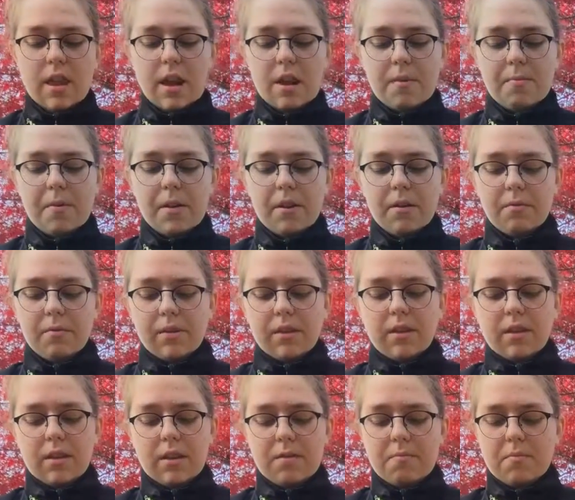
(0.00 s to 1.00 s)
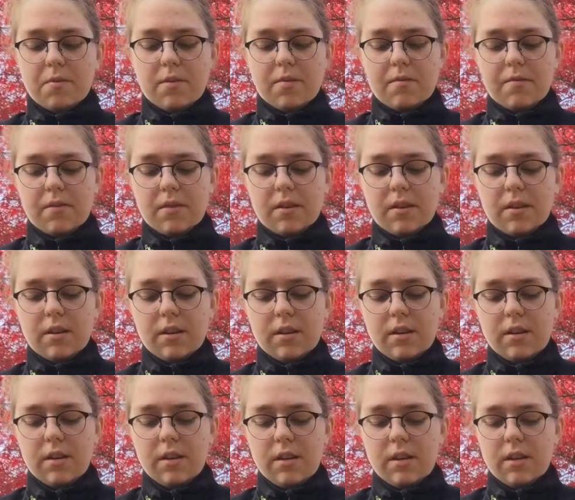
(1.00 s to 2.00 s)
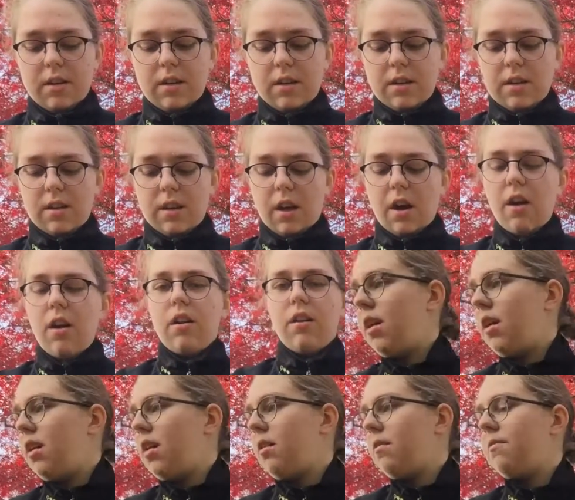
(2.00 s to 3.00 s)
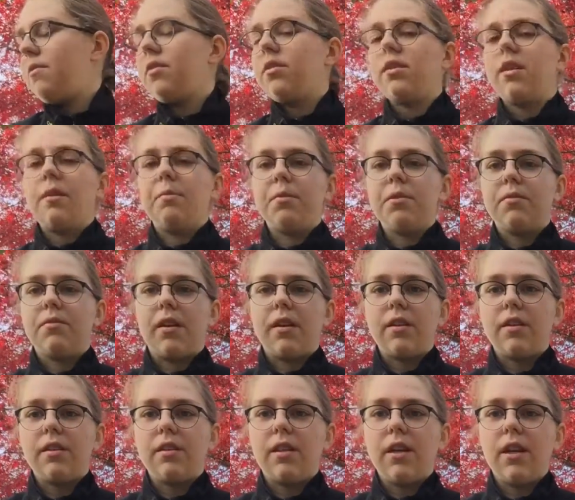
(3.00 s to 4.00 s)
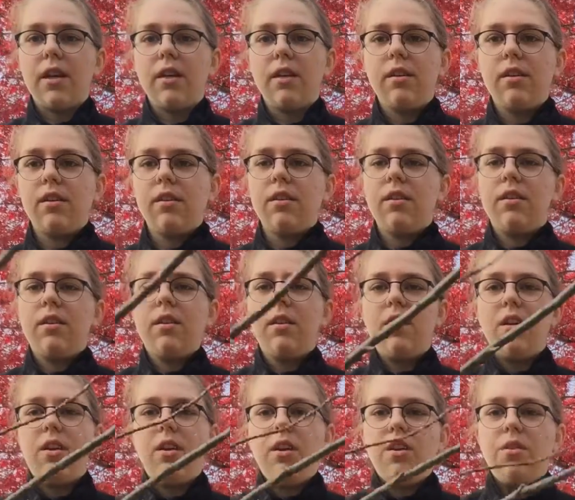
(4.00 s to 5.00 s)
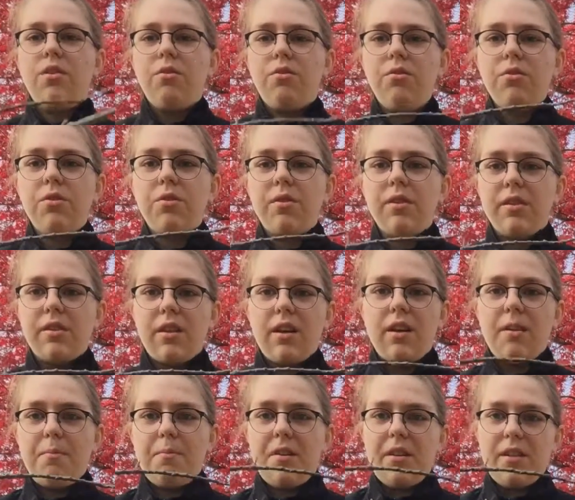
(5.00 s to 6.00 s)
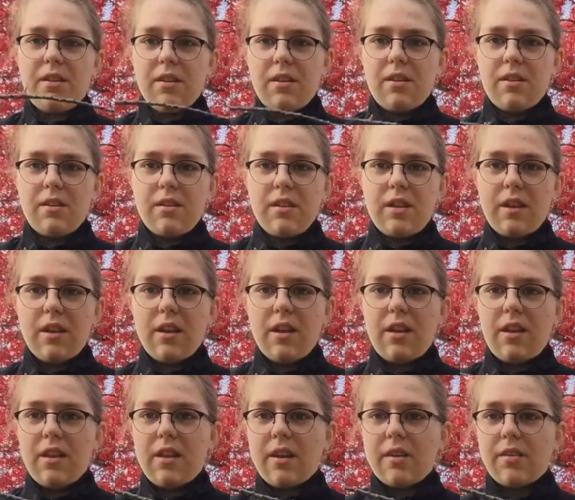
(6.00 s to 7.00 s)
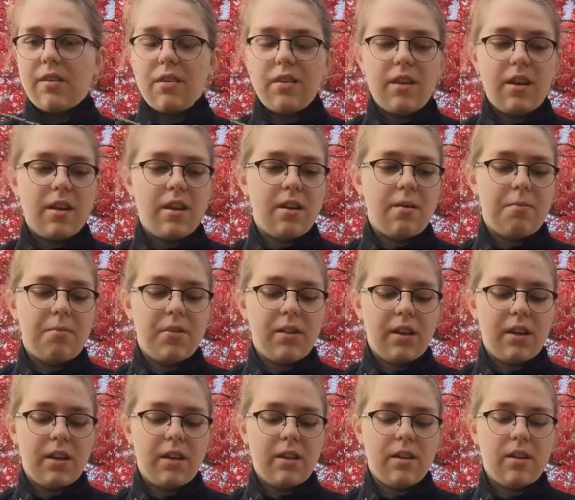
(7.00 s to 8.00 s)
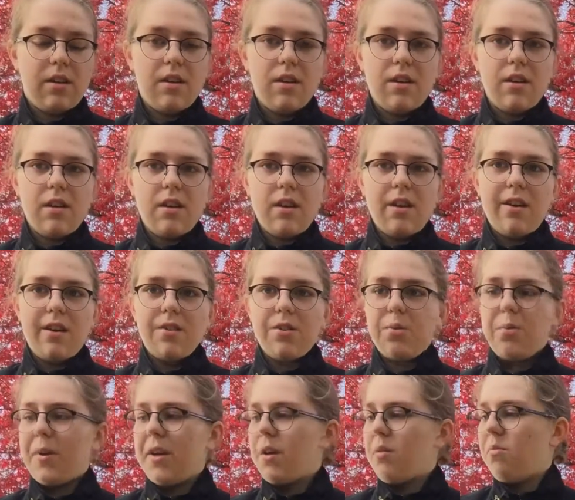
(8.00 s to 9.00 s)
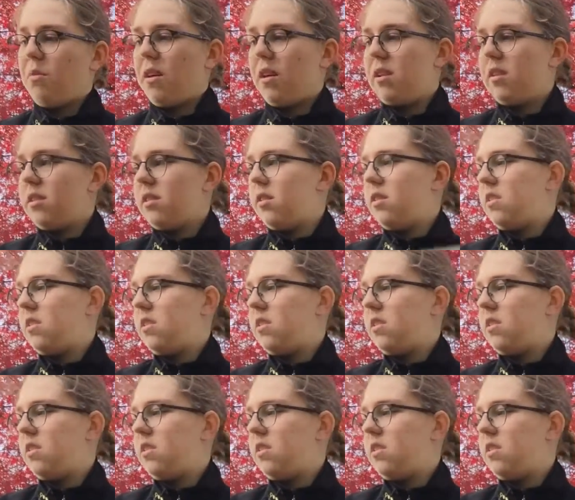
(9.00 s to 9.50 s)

Harry Potter was the theme of our haul. First step is find a stick. Don't do this kind of measly stick. That's gonna end up with like a twig wand.